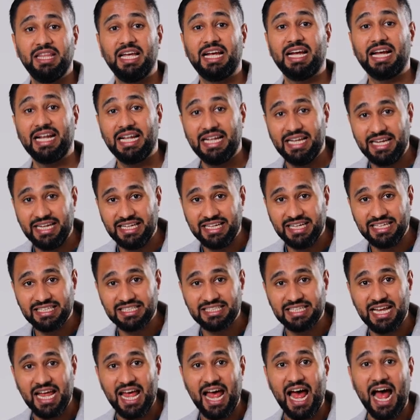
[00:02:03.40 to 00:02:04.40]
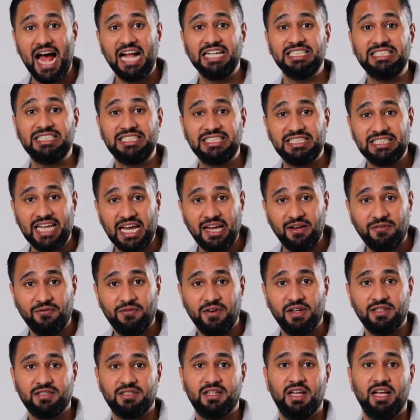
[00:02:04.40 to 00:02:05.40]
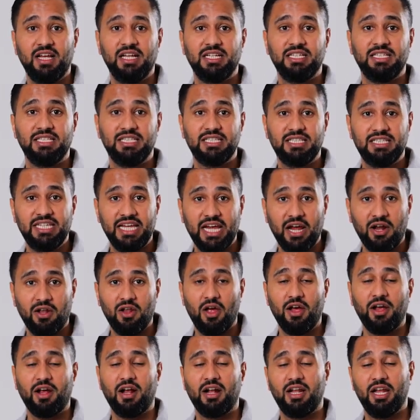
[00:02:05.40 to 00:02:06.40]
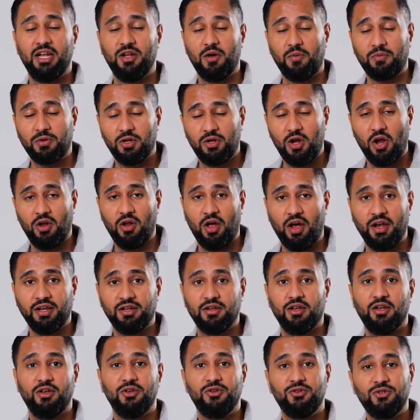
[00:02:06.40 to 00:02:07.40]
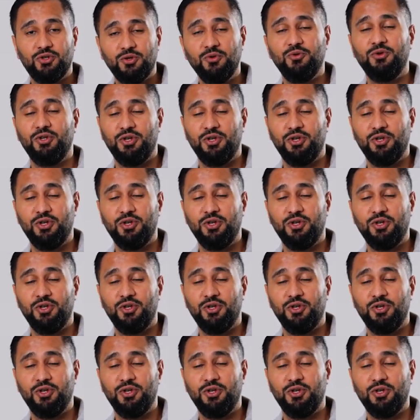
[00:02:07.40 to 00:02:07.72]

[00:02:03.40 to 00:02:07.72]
the cleanest and safest zeolite clinoptilolite to